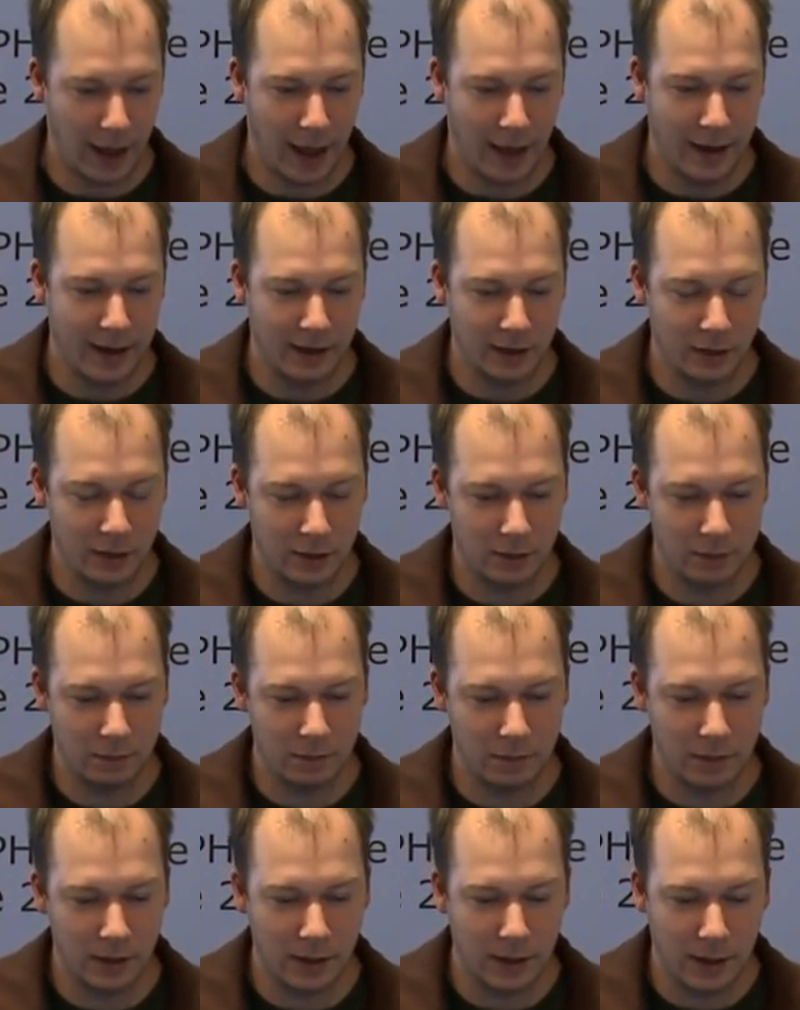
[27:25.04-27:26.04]
And there's,
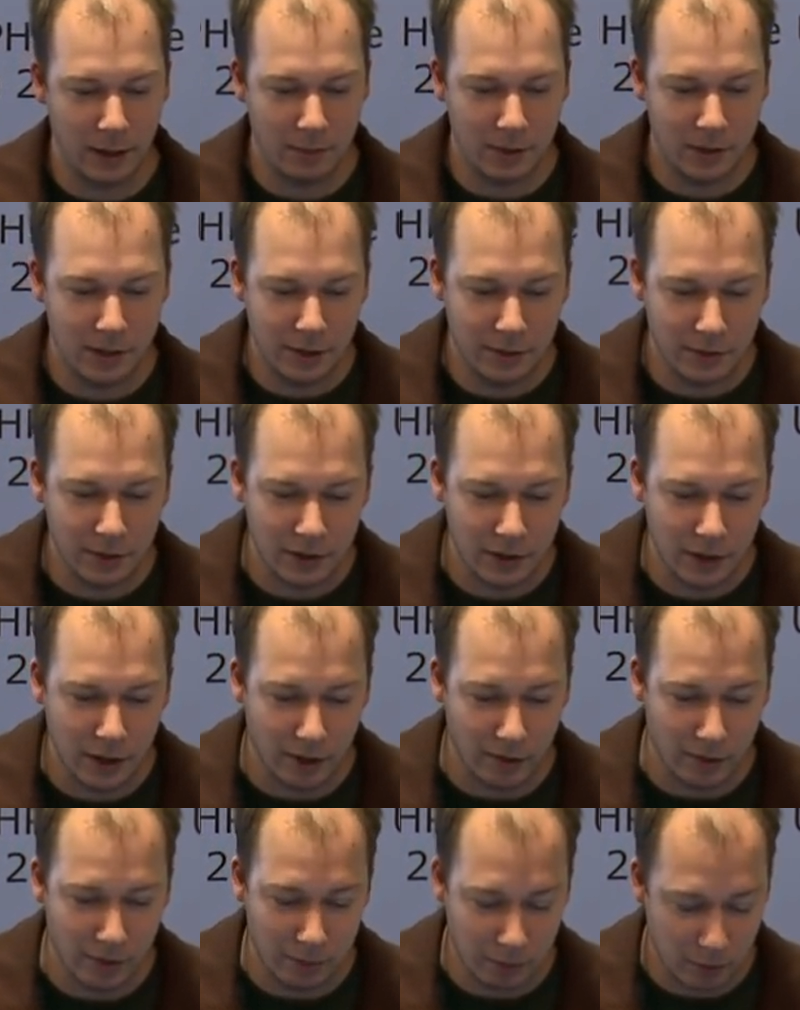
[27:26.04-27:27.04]
let, let me see if I still
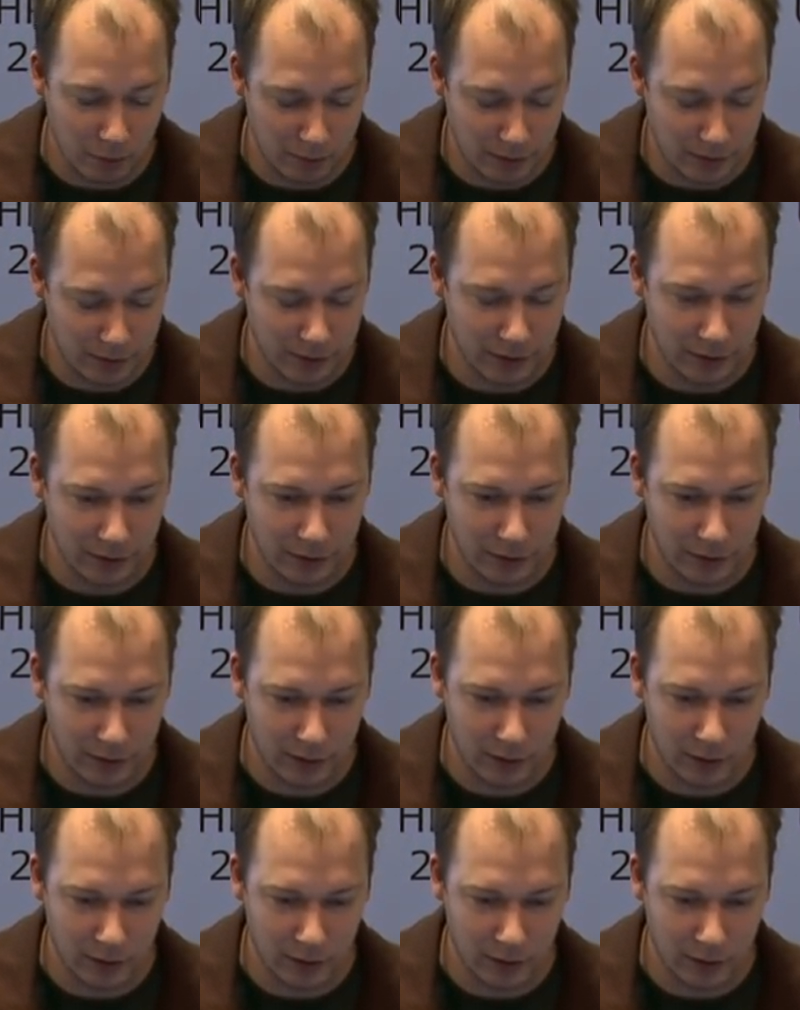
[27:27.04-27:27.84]
have that, probably still do.